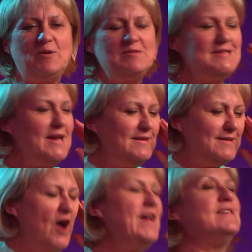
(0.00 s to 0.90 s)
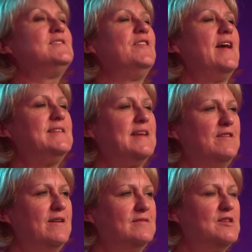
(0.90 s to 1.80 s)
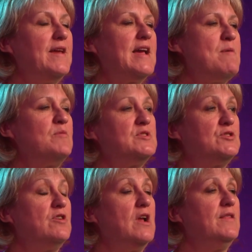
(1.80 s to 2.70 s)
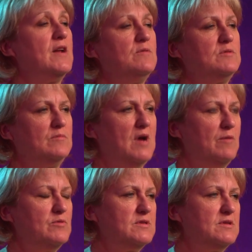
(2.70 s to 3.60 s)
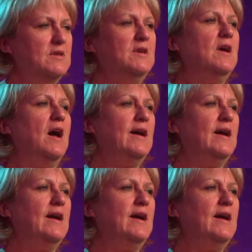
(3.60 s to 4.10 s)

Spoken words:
was I saying? Oh yeah, so they had to get her out. So they came up with the storyline that I was a